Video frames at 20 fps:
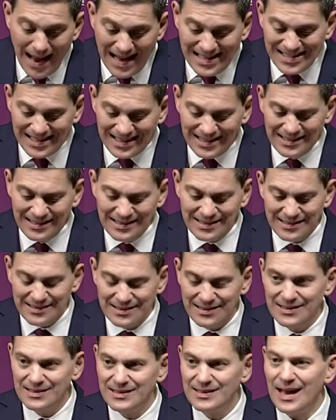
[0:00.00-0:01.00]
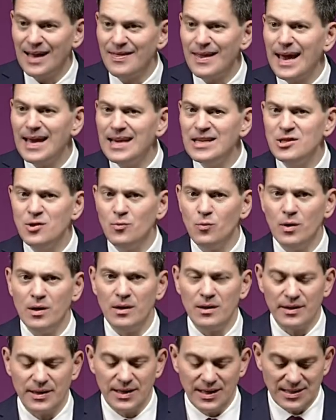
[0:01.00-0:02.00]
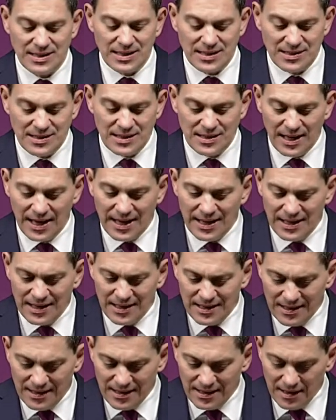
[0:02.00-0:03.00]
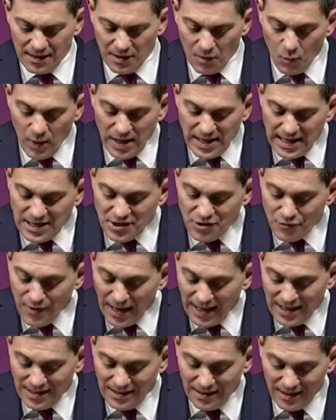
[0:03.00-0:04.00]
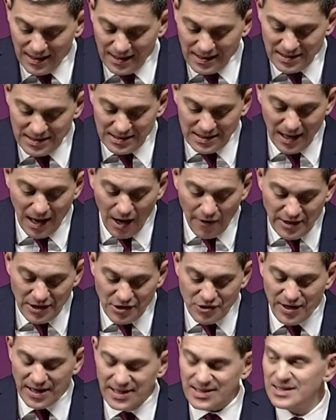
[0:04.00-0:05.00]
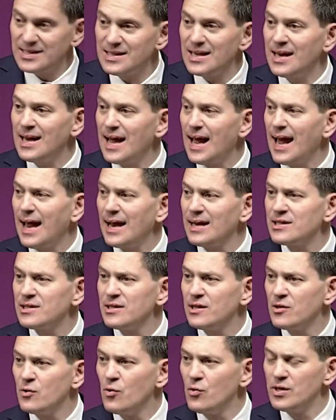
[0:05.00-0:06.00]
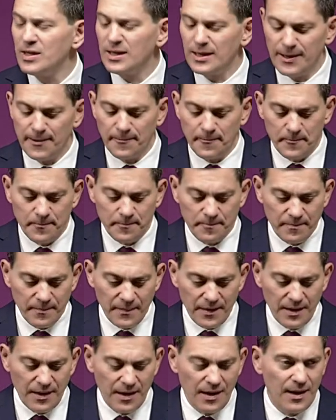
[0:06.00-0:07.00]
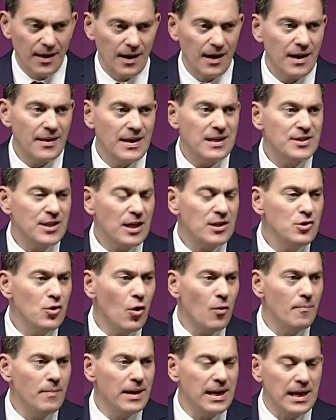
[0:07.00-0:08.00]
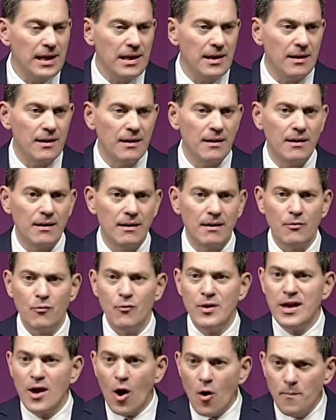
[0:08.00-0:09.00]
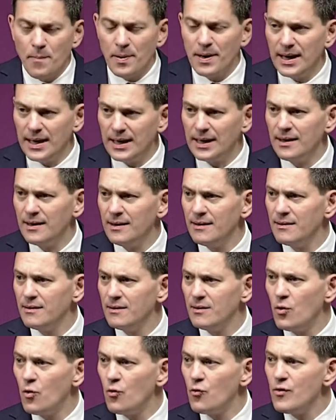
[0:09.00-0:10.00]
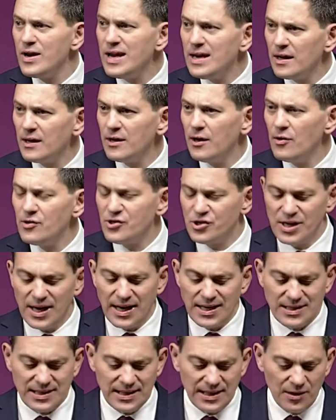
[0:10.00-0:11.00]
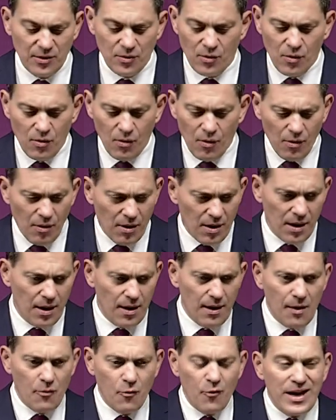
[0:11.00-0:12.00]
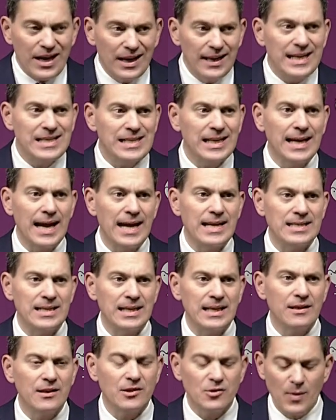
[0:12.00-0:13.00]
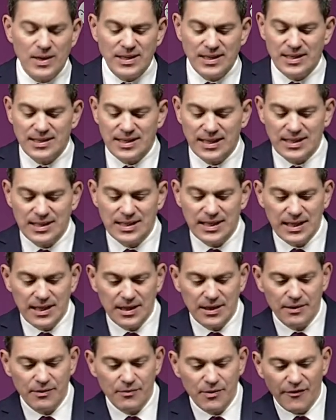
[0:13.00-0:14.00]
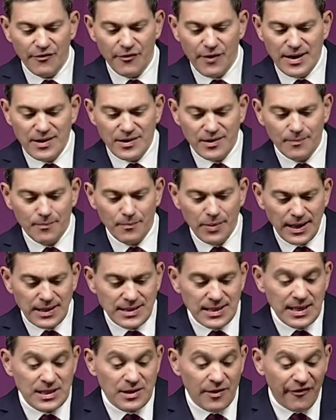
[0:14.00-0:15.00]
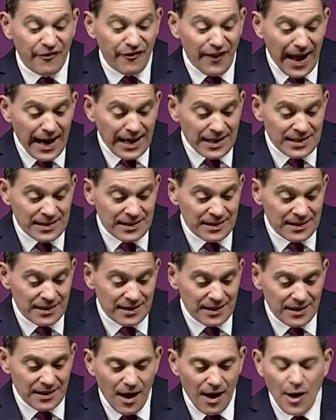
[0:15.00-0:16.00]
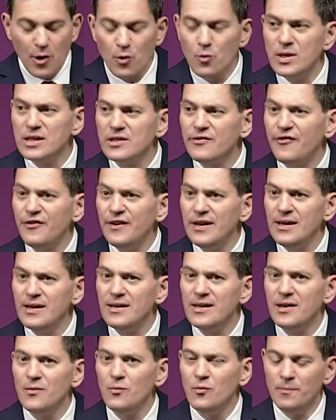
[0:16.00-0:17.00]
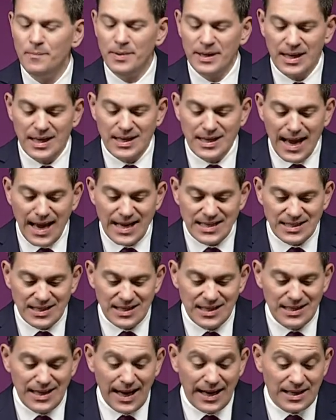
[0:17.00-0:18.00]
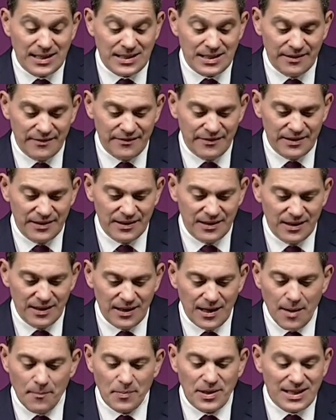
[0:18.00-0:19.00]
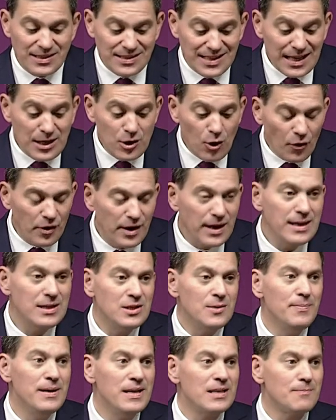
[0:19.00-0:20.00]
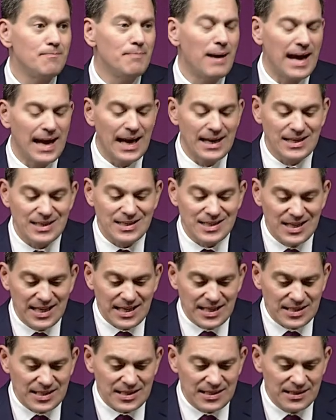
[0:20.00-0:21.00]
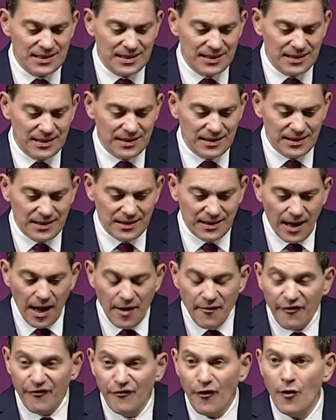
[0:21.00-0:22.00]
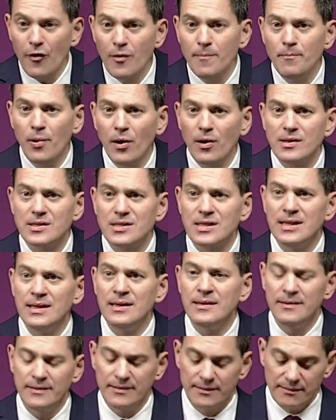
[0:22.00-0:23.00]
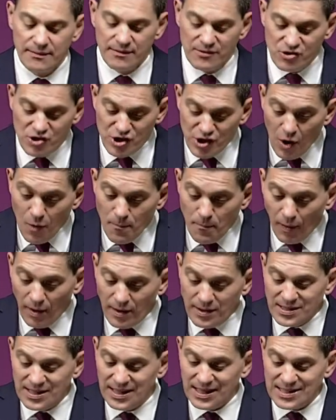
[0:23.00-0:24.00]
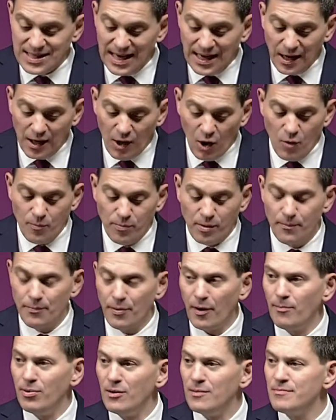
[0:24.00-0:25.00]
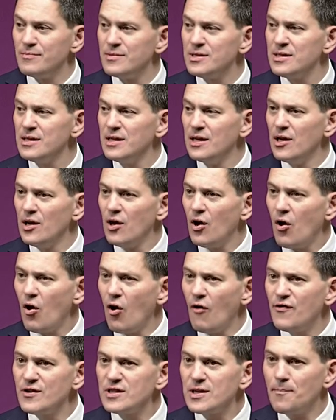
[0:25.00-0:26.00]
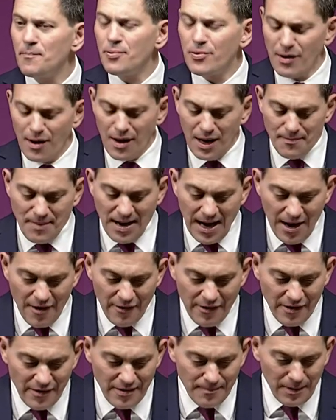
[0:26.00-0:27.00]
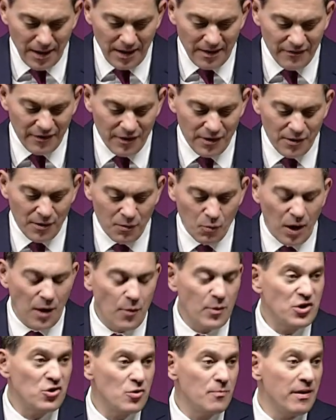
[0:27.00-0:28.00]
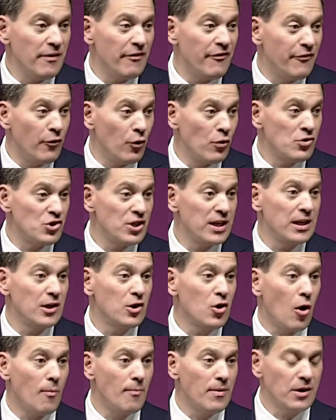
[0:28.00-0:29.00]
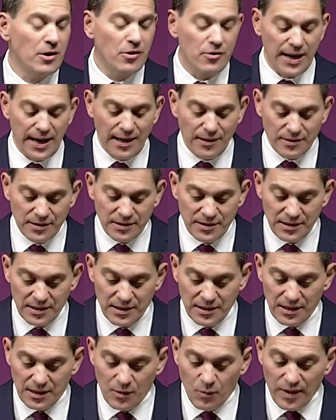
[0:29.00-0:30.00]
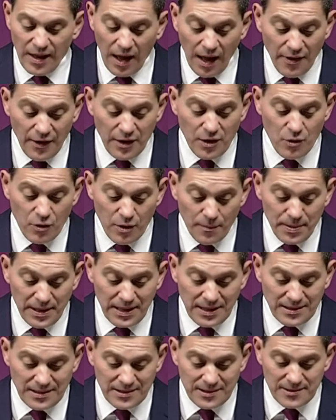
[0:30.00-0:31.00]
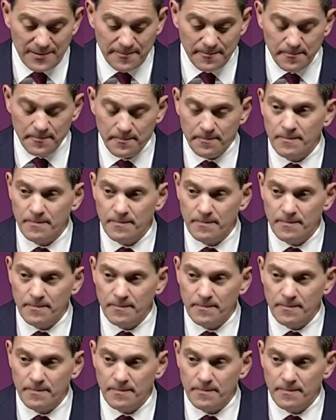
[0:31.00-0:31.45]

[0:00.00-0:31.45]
matter, and that is the world that exists today, we need to recognize our interests and act accordingly. This does not mean reopening or renegotiating or relitigating the 2016 referendum. Brexit is a fact. I always feared it would be a net negative. But it did not need to be as bad as this. And foreign policy, geopolitics, and global problems offers a prime area, in my view, where we should be forging common ground with other Europeans.